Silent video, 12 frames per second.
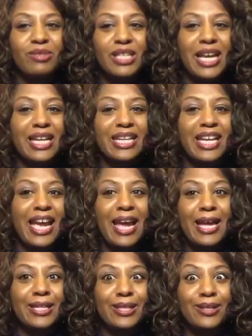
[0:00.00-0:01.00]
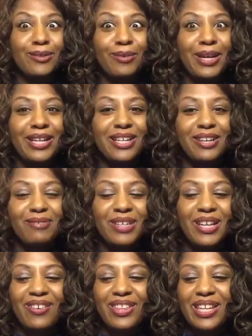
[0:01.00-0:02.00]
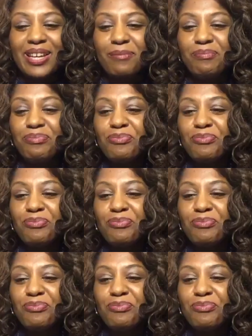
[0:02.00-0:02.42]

we kind of gain a little weight every now and then.